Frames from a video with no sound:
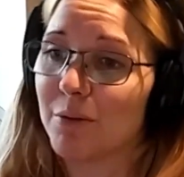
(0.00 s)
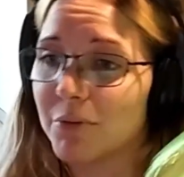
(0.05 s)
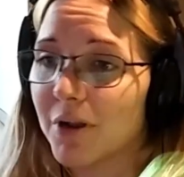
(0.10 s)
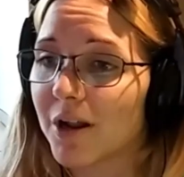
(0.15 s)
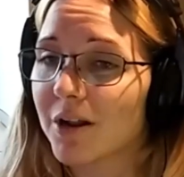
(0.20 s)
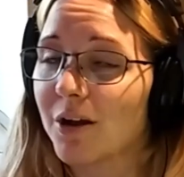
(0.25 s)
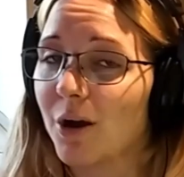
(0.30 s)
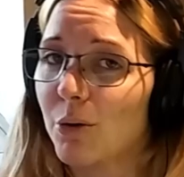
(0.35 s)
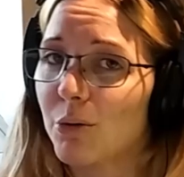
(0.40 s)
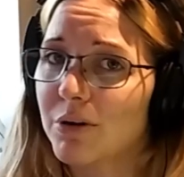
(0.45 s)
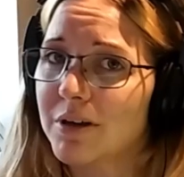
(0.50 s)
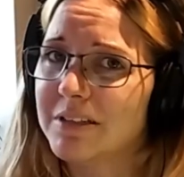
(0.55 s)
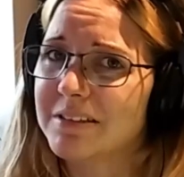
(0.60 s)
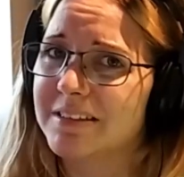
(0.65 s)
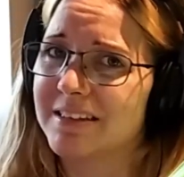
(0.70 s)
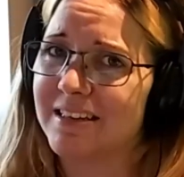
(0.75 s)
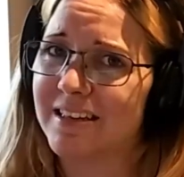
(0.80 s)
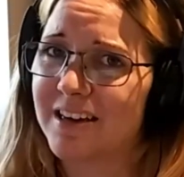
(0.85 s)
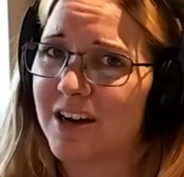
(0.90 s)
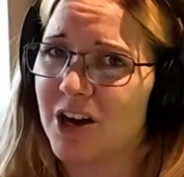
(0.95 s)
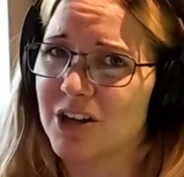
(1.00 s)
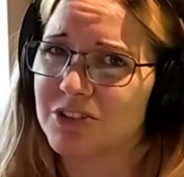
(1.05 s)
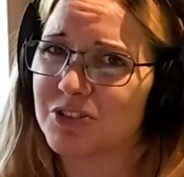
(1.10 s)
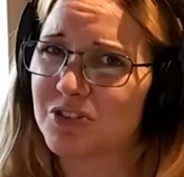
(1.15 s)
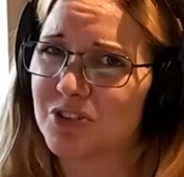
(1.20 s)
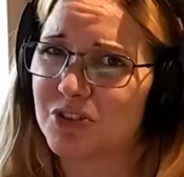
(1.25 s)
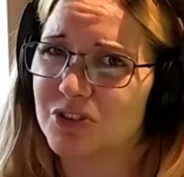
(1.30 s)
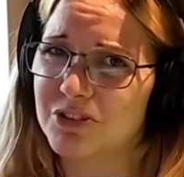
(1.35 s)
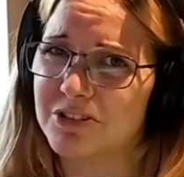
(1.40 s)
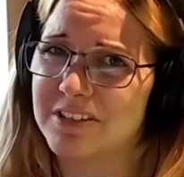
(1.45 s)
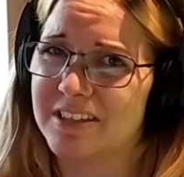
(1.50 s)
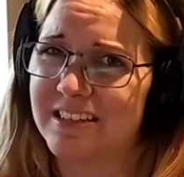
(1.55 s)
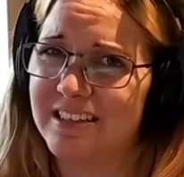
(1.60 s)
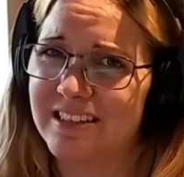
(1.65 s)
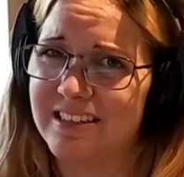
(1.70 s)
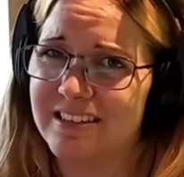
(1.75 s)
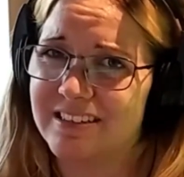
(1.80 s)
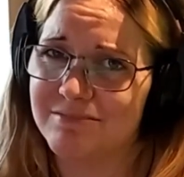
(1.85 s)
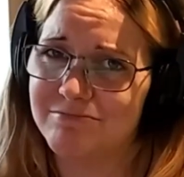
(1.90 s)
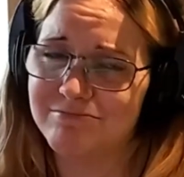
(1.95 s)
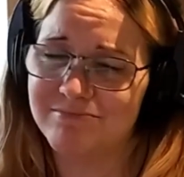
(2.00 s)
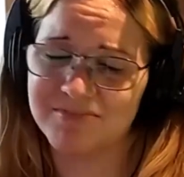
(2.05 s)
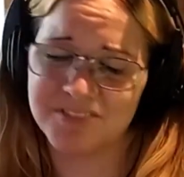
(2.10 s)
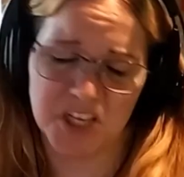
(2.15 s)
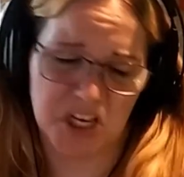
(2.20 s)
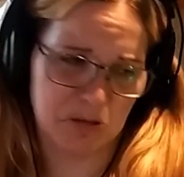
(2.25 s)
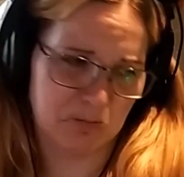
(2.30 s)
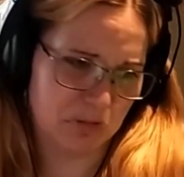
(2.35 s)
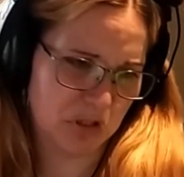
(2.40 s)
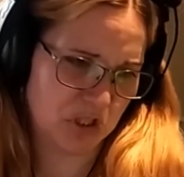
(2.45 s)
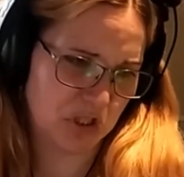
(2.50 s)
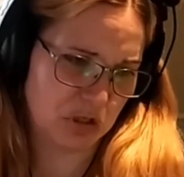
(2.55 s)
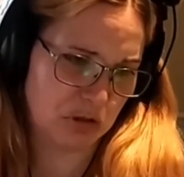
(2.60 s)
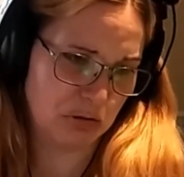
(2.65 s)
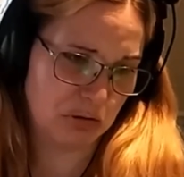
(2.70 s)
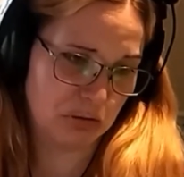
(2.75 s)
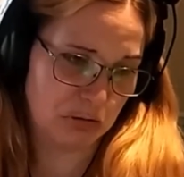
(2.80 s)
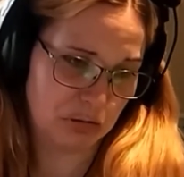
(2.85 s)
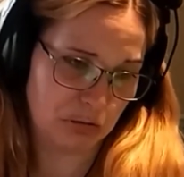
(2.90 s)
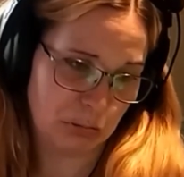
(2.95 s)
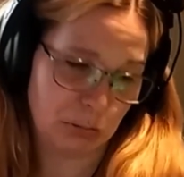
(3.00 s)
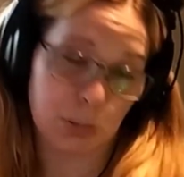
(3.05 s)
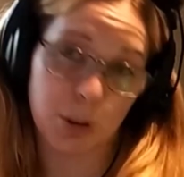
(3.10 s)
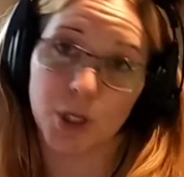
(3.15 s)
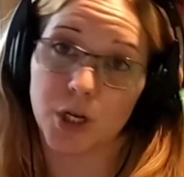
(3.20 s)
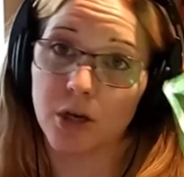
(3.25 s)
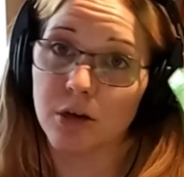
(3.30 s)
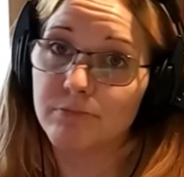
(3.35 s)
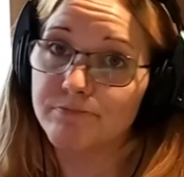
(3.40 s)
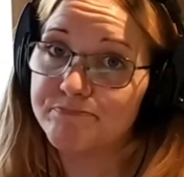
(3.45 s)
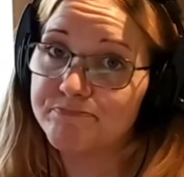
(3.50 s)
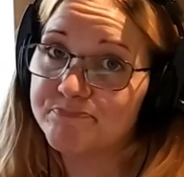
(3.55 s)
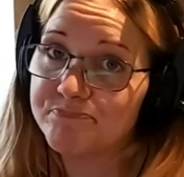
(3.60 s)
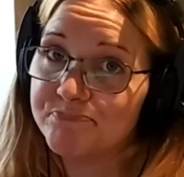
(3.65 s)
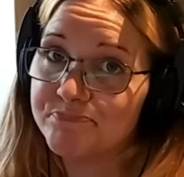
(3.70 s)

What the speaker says: I'm not going to any concerts anytime soon, you know?